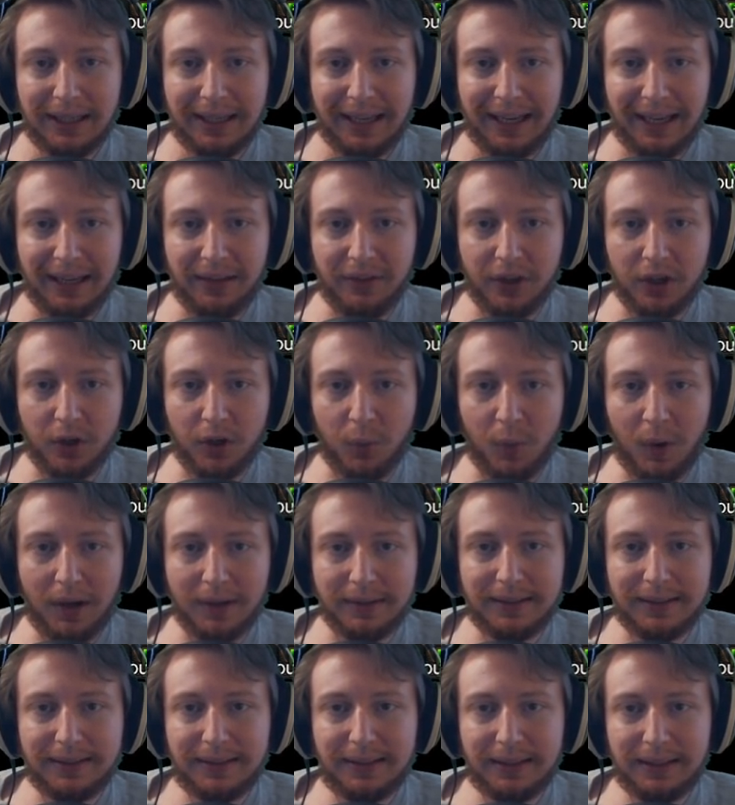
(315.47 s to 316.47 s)
and the
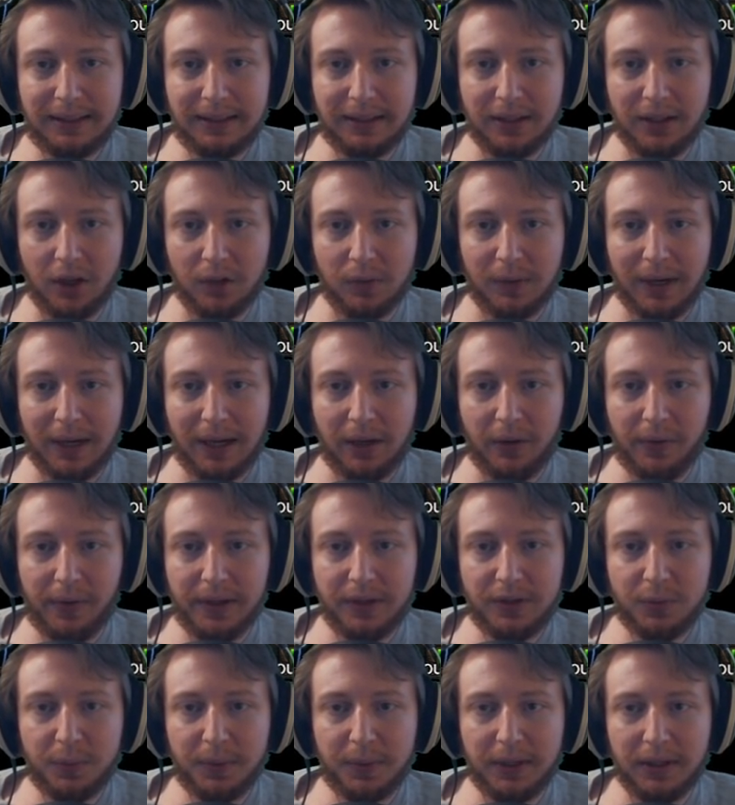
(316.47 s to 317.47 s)
quantity around
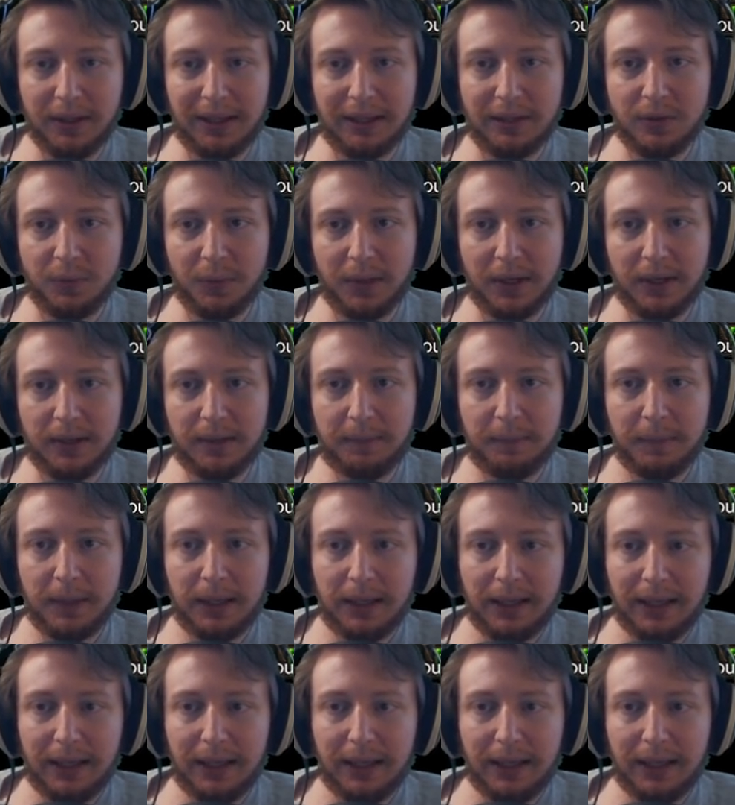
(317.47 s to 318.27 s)
this wheel as well.